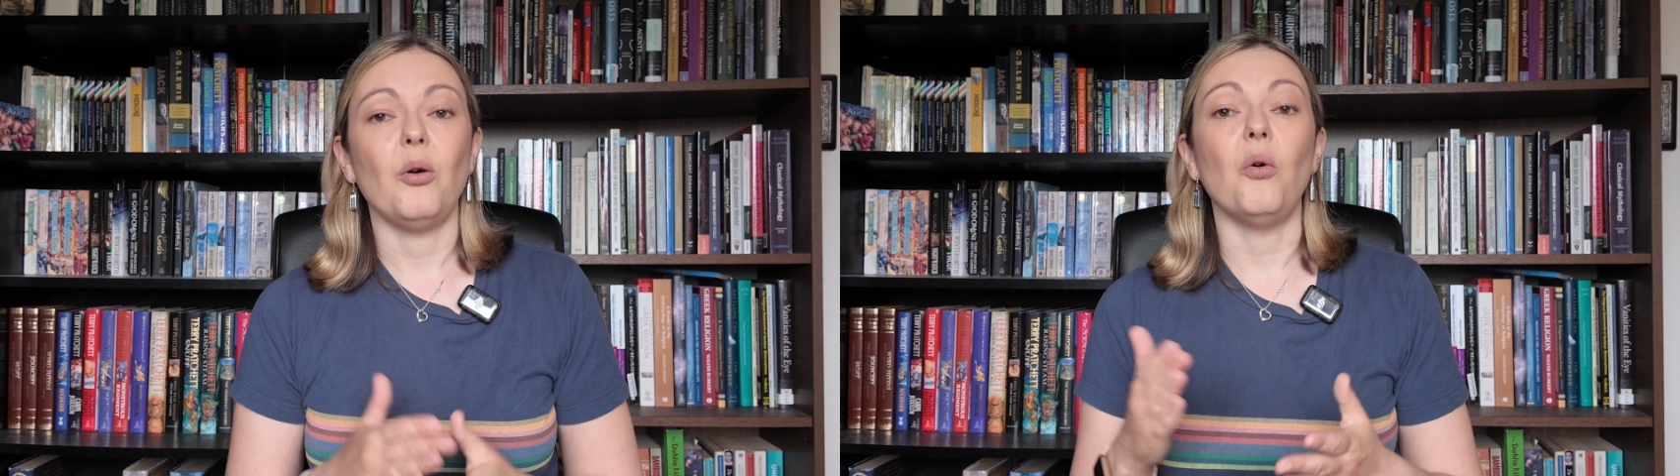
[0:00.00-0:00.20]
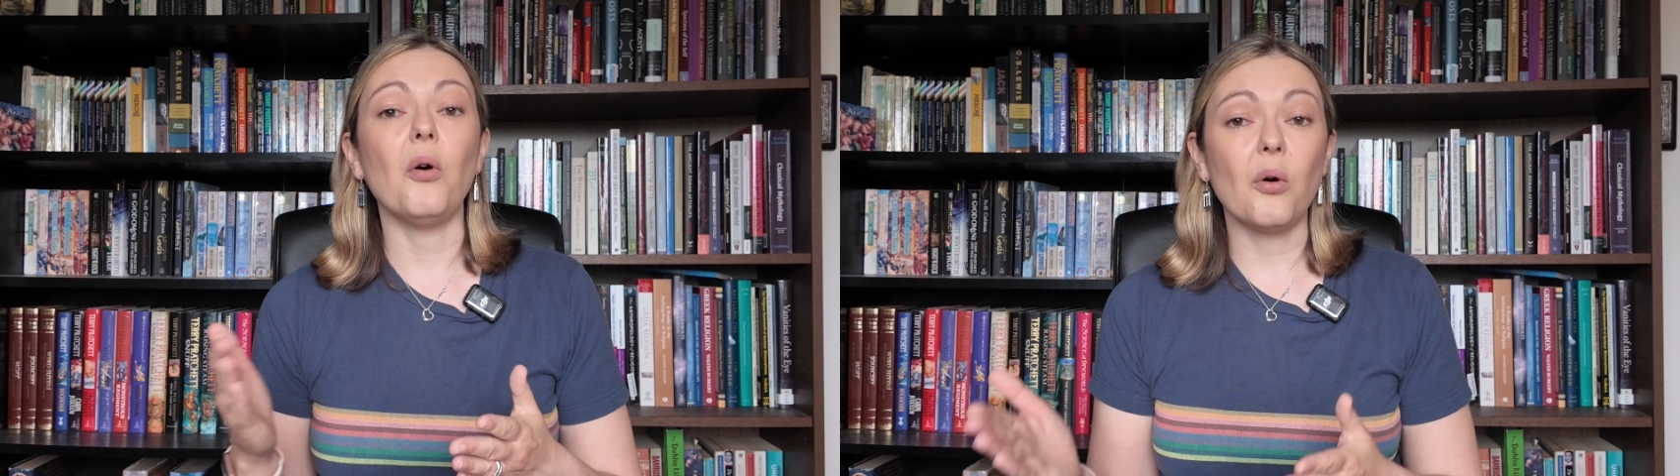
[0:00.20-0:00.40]

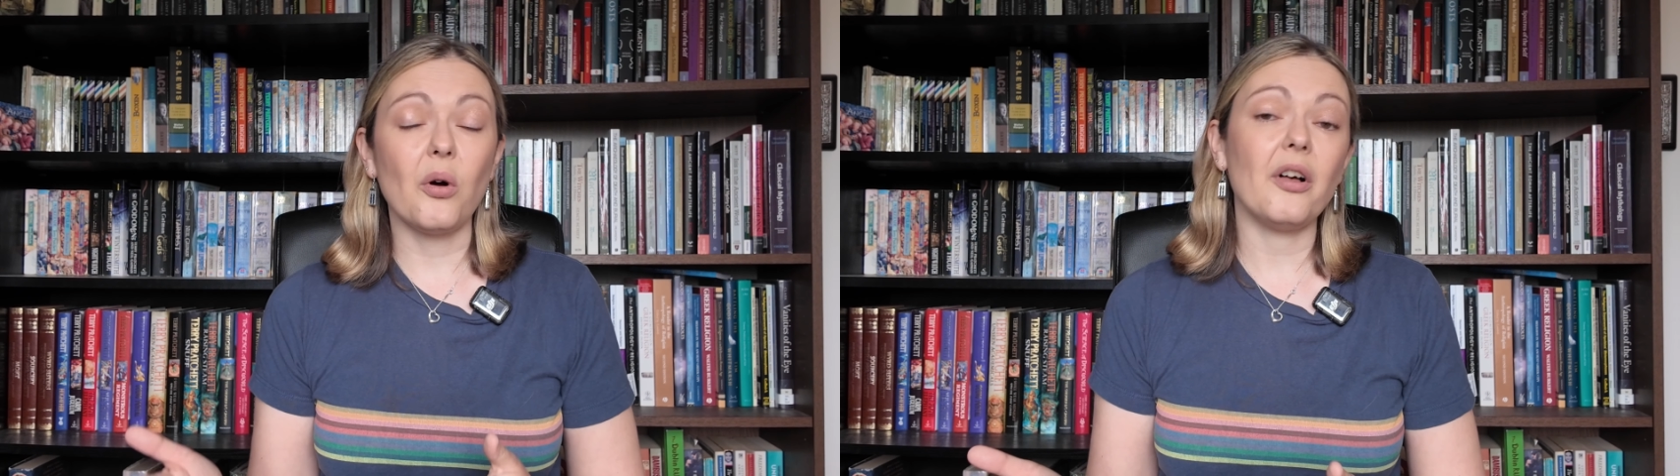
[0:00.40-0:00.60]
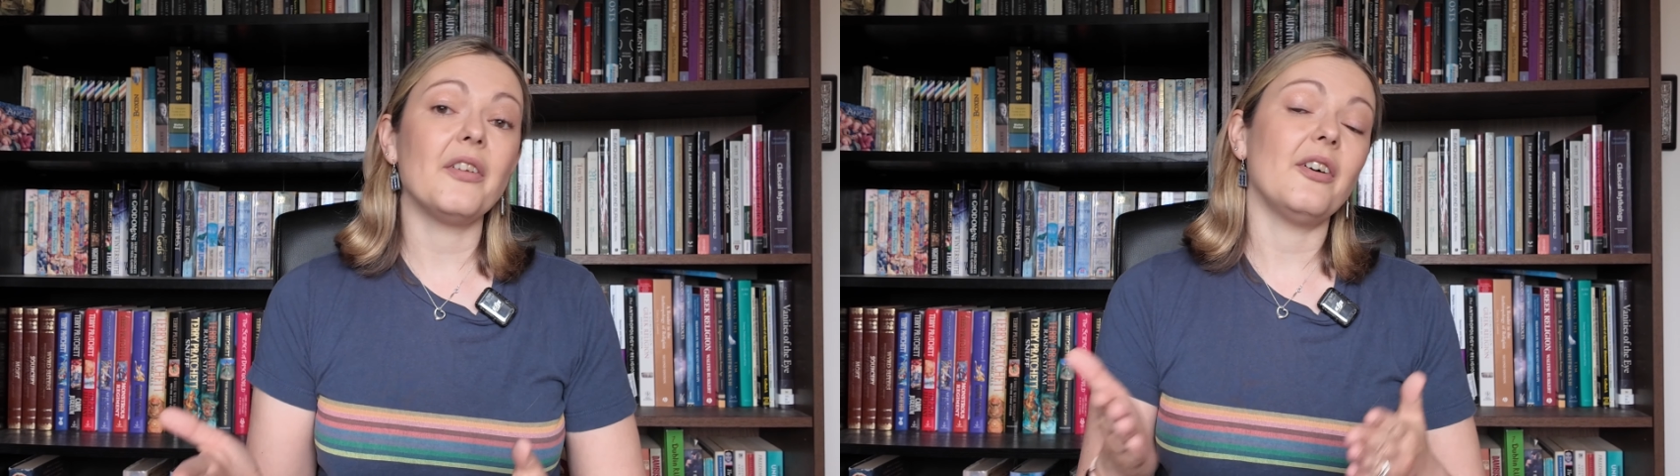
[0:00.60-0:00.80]

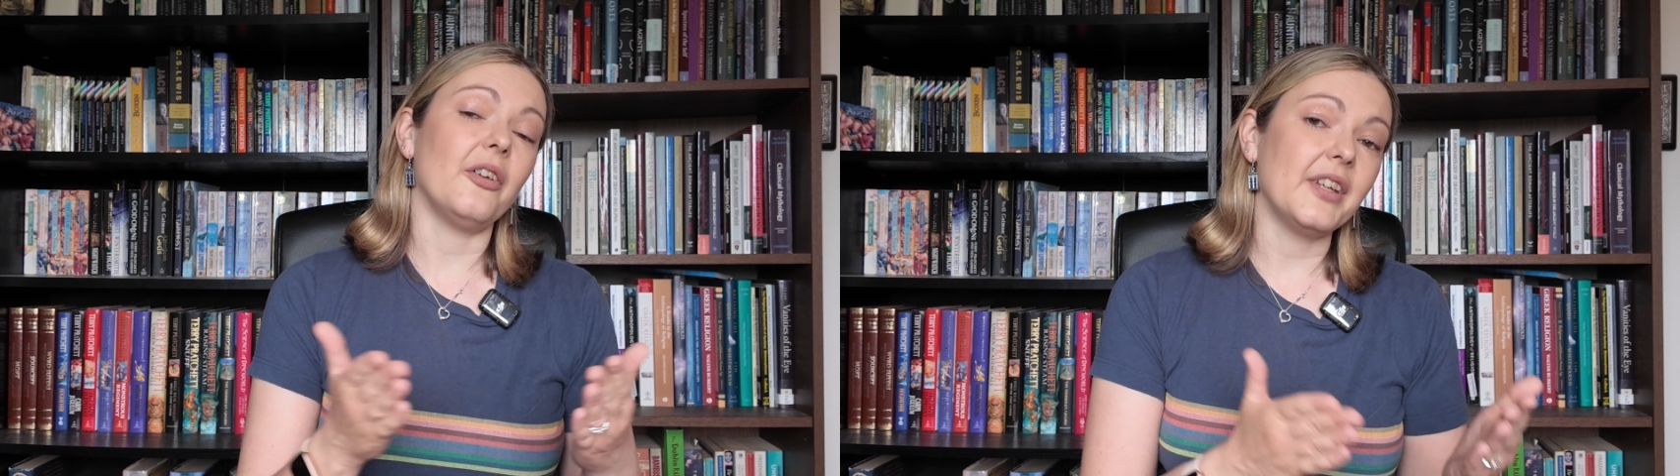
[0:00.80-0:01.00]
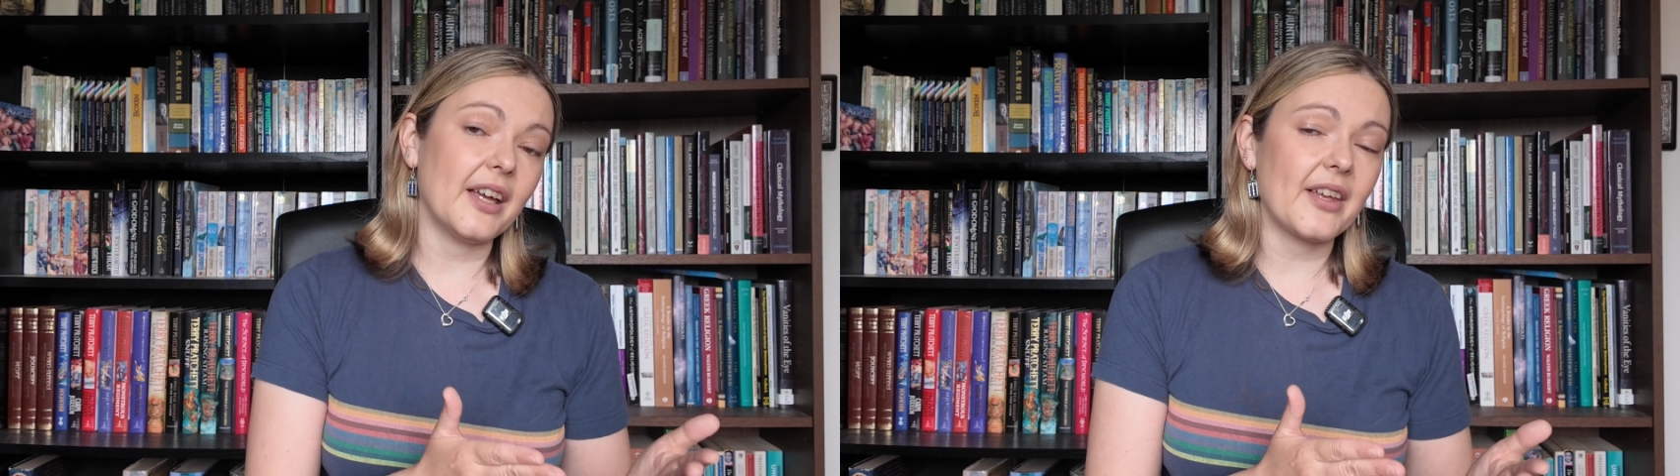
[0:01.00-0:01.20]
or,
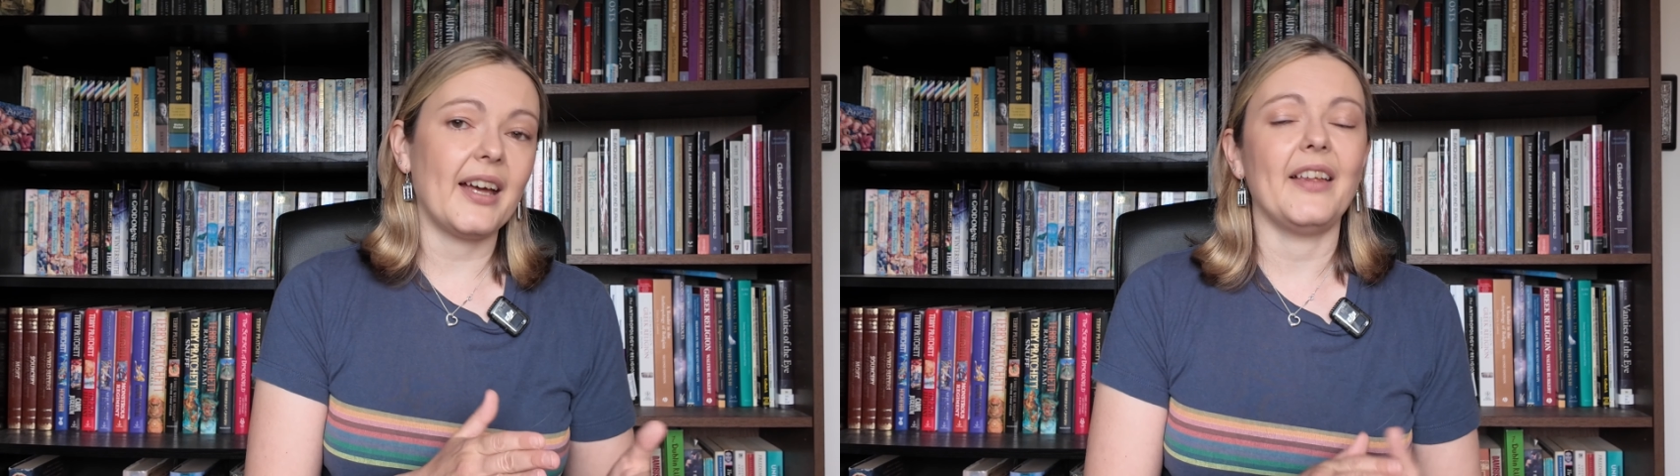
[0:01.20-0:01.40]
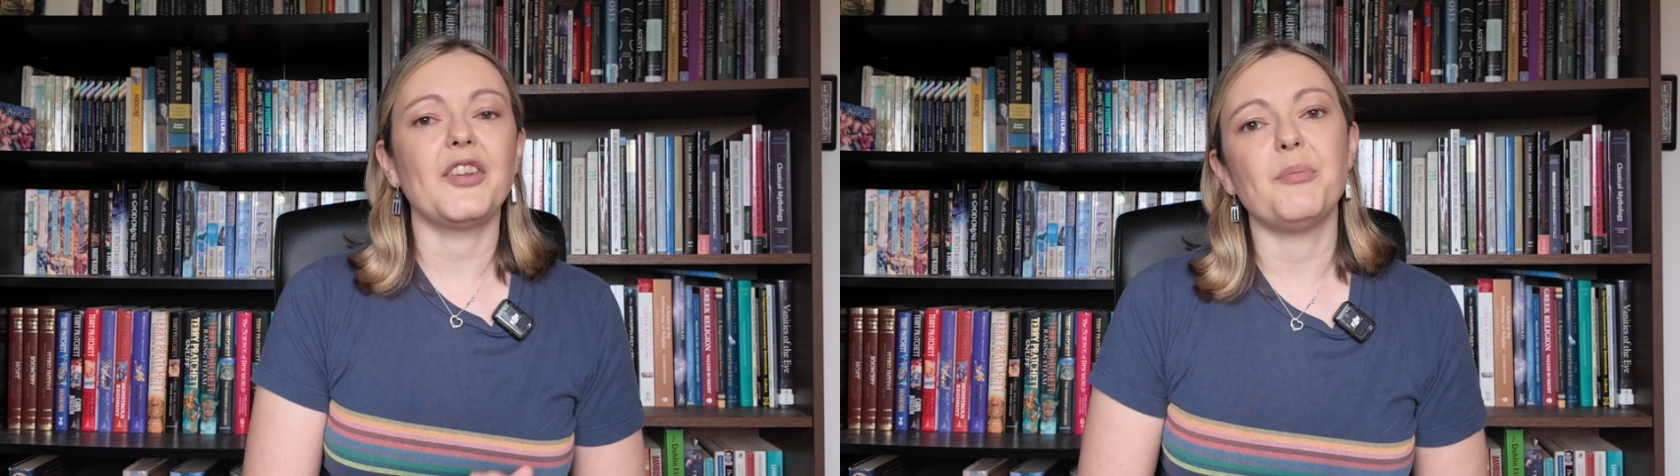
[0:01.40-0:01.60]
on the other hand,